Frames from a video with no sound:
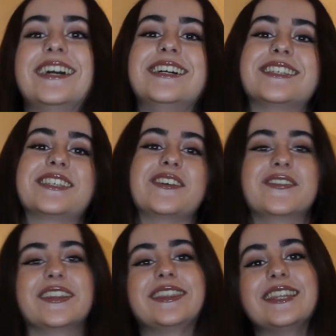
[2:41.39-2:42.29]
So
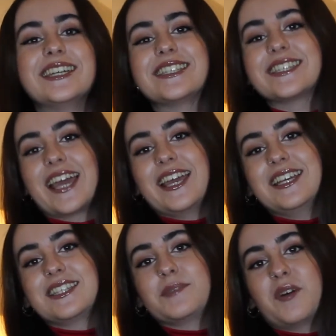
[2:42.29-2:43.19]
this
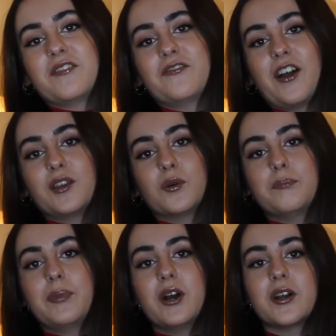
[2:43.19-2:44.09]
is my final
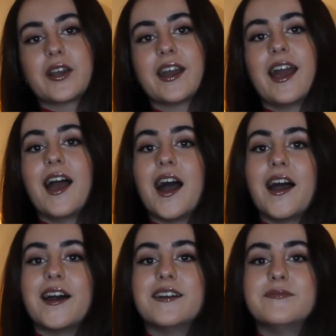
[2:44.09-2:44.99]
book.
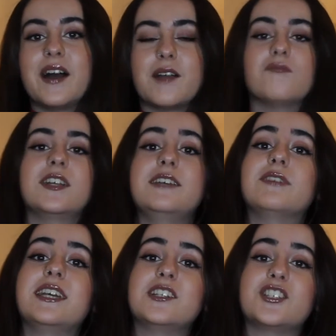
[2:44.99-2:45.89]
I'm really
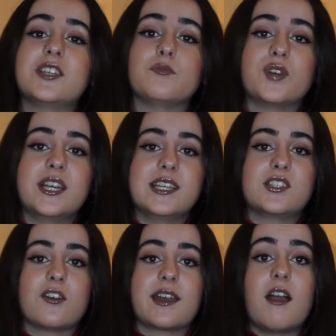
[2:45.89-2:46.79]
interested in
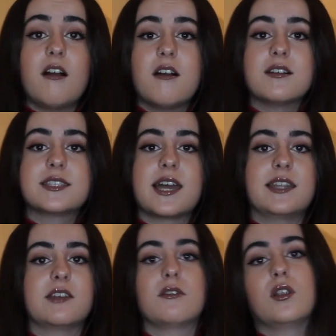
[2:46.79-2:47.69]
prehistoric art, and
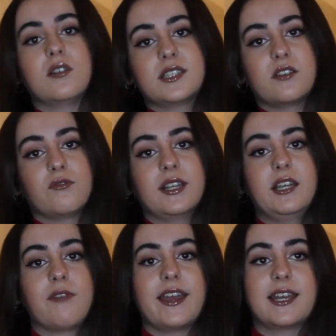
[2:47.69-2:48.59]
there are lots of really
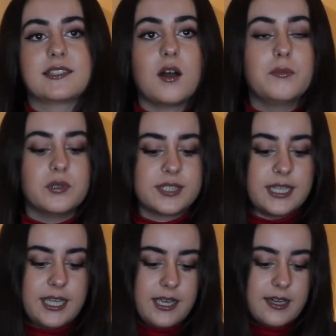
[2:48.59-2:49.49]
great examples in
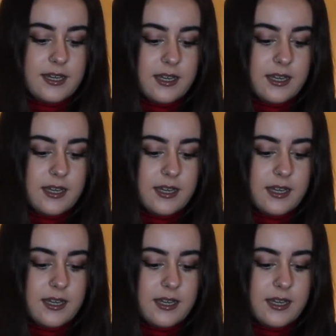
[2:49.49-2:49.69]
here.